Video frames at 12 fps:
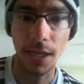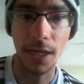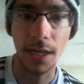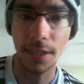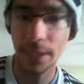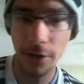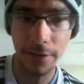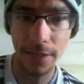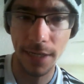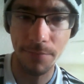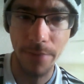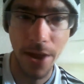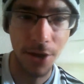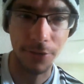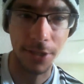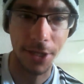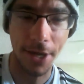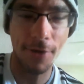And they are getting better in
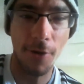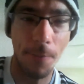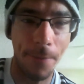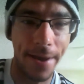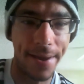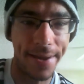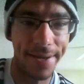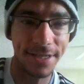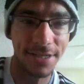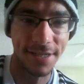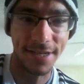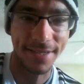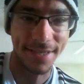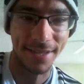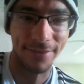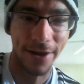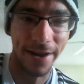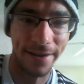the Europa each
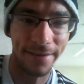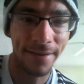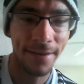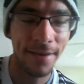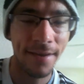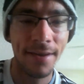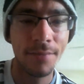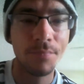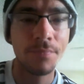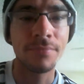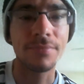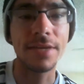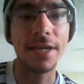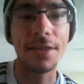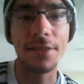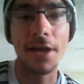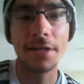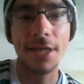season, right? They
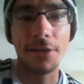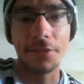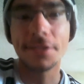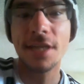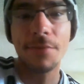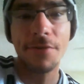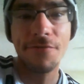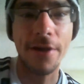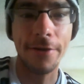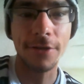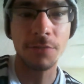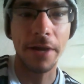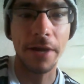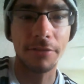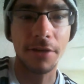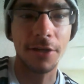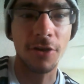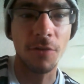got knocked out in the semifinals by
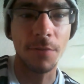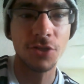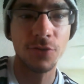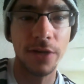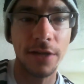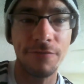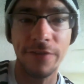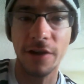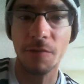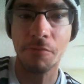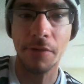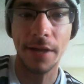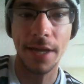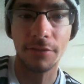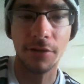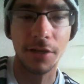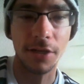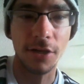Atletico Madrid. Fair play.
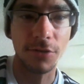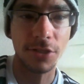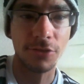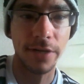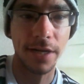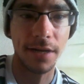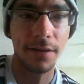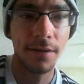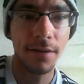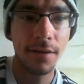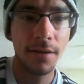Atletico was great.